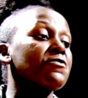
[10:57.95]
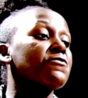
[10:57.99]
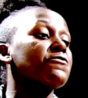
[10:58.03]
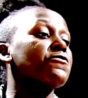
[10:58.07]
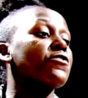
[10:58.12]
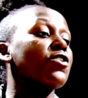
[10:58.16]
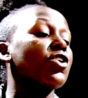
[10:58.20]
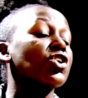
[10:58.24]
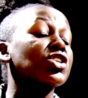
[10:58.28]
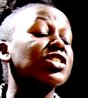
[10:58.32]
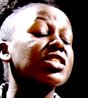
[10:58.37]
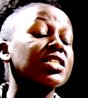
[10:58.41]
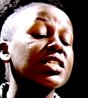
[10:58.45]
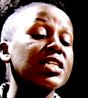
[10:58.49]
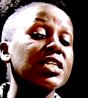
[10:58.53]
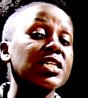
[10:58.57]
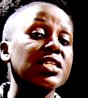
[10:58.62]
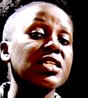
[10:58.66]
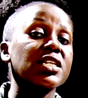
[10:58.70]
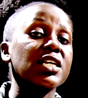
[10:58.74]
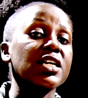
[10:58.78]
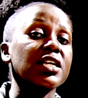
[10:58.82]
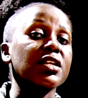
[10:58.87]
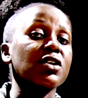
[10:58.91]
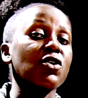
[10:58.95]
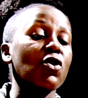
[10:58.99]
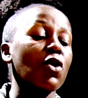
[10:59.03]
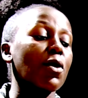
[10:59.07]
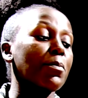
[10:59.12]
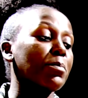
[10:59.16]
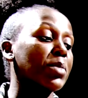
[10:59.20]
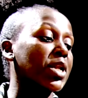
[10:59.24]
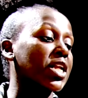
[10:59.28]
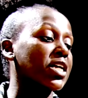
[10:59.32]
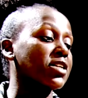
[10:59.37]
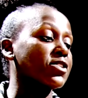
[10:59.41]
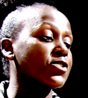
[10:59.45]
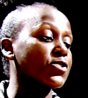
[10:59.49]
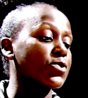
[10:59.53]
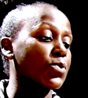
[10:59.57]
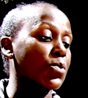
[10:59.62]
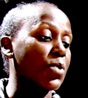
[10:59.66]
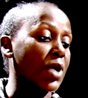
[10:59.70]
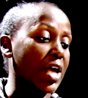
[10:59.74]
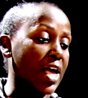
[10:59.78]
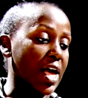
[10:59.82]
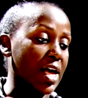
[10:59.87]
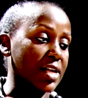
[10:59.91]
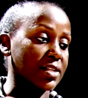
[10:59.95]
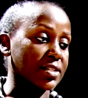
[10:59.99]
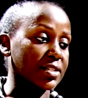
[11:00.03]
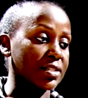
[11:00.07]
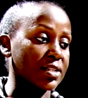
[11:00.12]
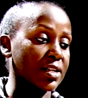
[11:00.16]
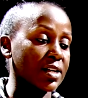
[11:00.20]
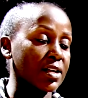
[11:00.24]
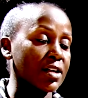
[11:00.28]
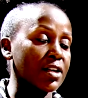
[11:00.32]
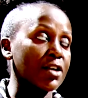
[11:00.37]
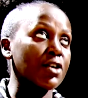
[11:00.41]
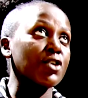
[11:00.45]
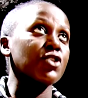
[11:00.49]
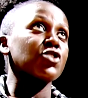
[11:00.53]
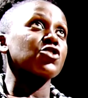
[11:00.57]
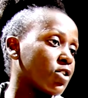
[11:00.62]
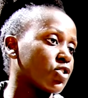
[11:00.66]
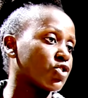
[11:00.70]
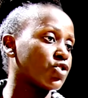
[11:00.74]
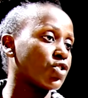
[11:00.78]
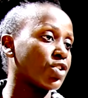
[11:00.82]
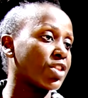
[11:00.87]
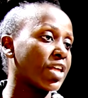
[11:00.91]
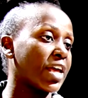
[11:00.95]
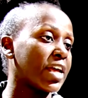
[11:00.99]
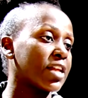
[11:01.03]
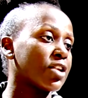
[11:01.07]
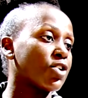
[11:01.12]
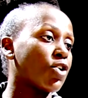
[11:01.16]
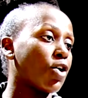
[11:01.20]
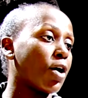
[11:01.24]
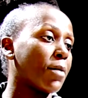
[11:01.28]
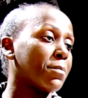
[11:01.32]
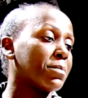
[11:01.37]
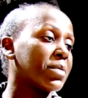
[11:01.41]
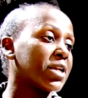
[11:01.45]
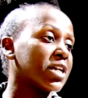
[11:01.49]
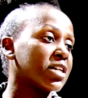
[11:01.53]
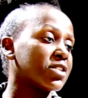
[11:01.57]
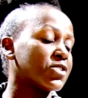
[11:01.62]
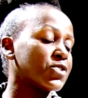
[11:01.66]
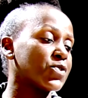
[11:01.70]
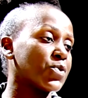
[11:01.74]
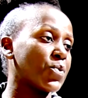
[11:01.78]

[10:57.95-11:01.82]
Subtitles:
14 incomplete squares. So the incomplete